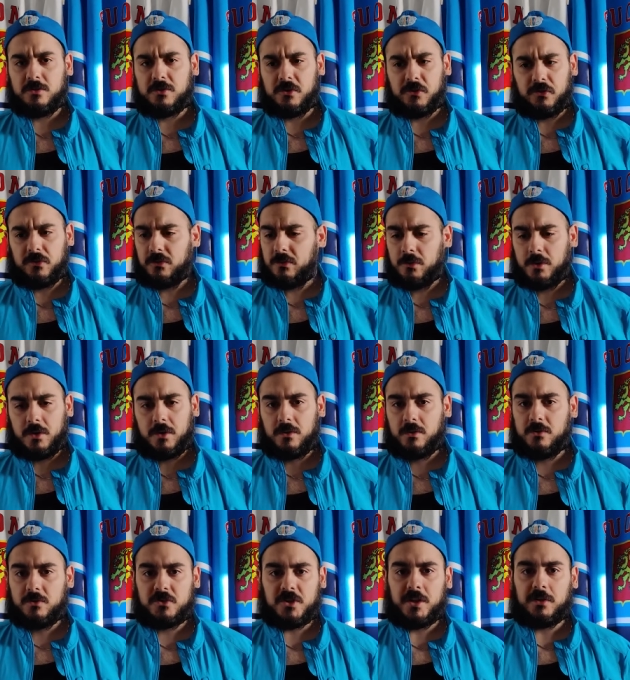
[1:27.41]
Just do a
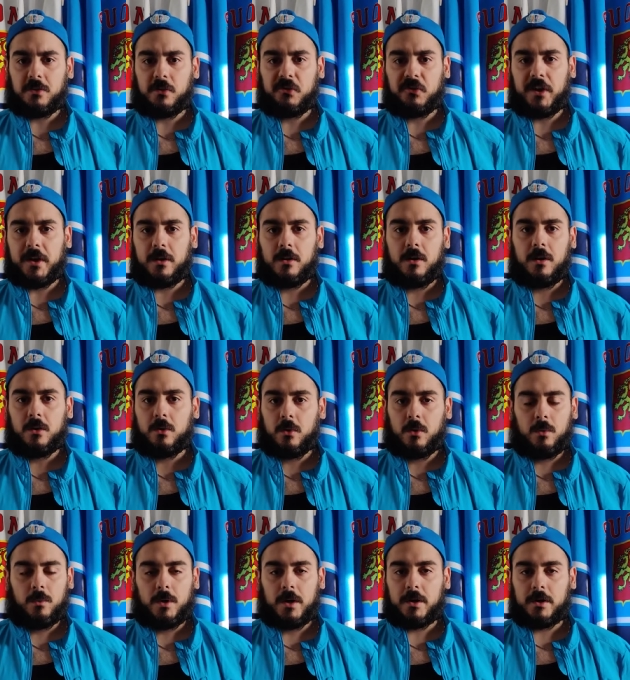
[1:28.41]
gentle cycle on
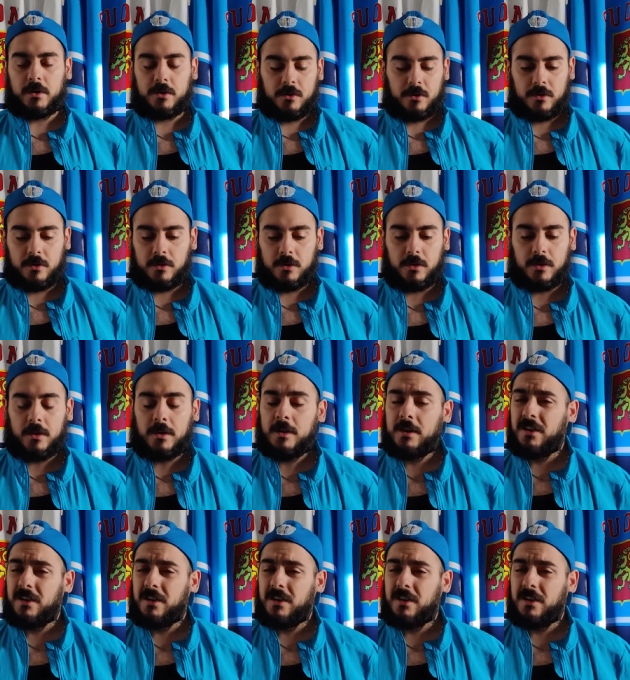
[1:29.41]
cold water, you're good,